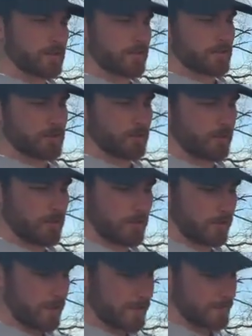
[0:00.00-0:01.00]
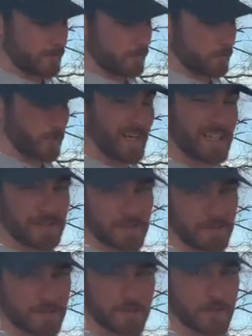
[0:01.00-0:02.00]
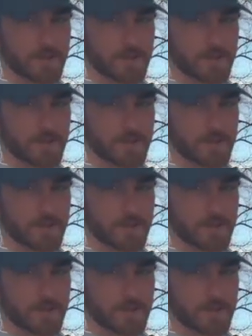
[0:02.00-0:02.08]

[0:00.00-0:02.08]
So that's what I chose to do just